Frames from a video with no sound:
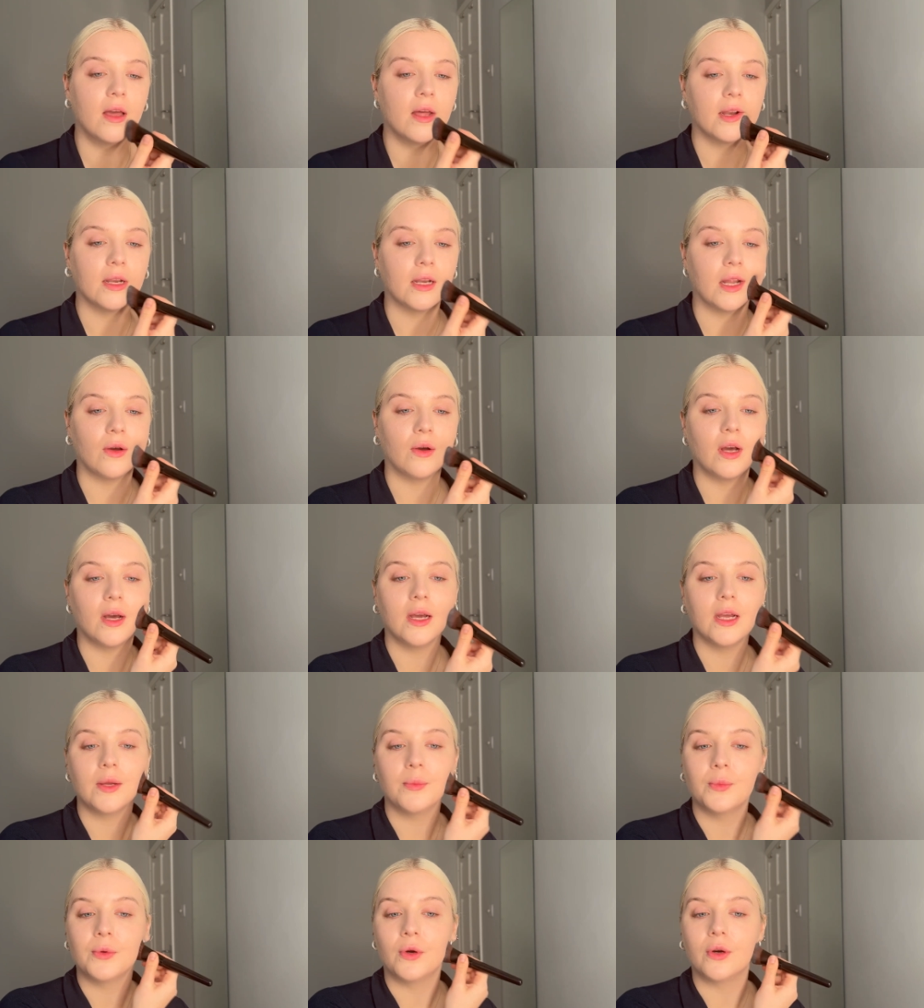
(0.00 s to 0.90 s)
Now, I
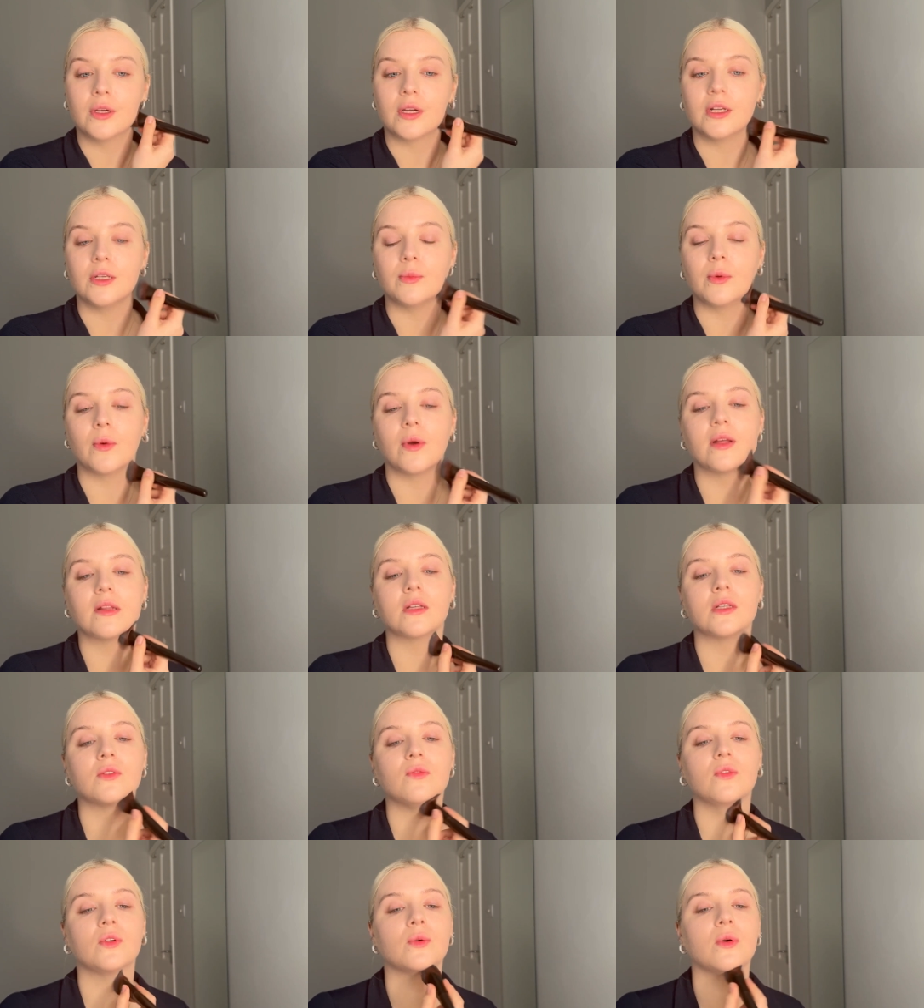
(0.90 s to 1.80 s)
am not going to be wearing this
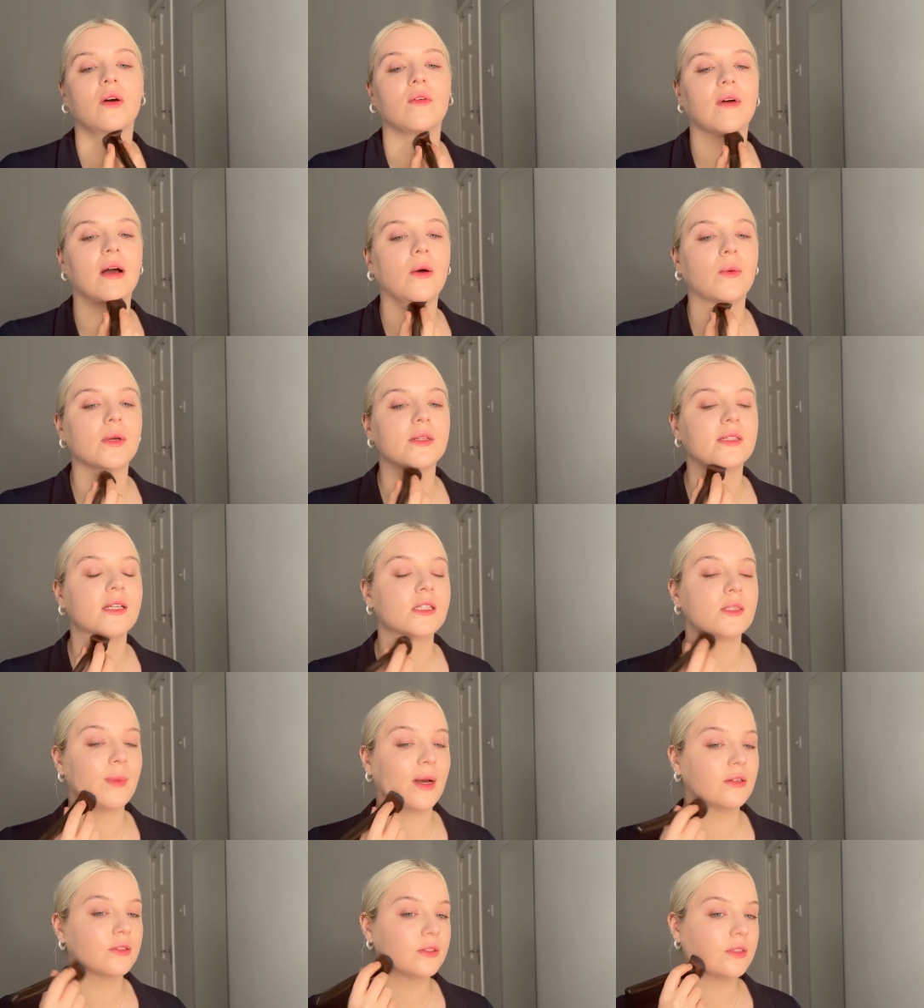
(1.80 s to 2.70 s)
for 12 hours. It's
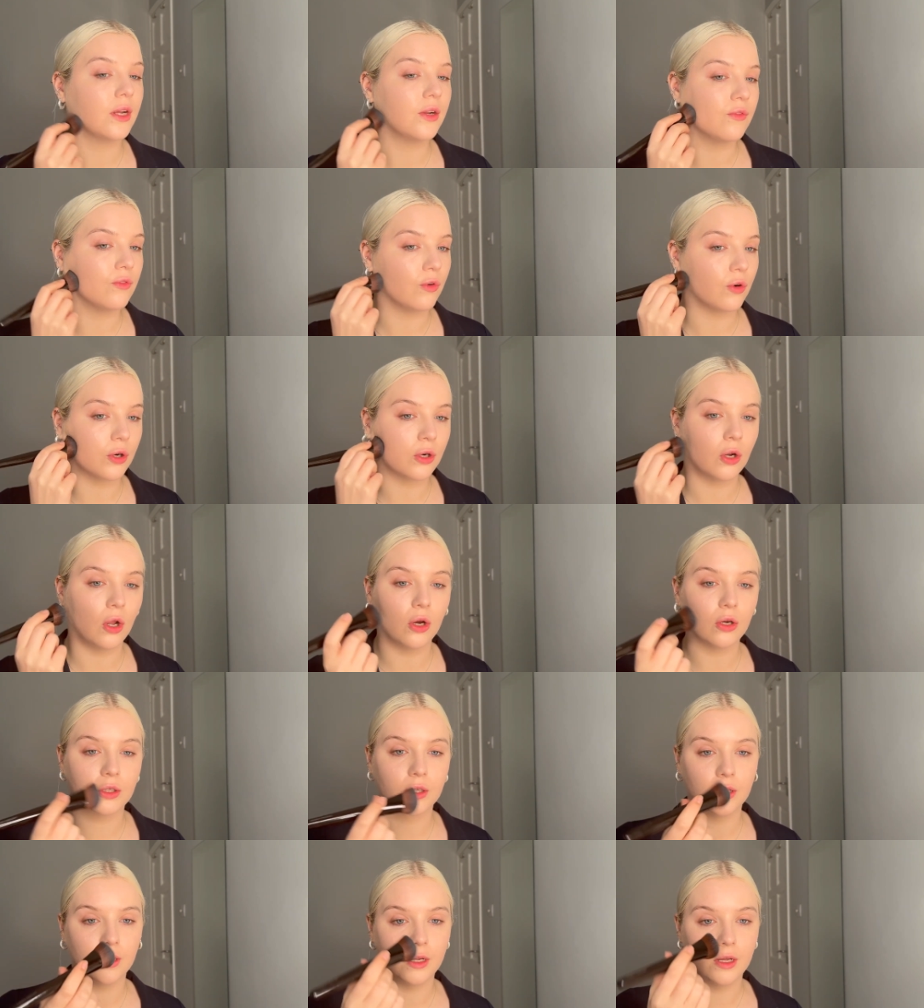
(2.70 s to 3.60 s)
about 10, 4 o'clock.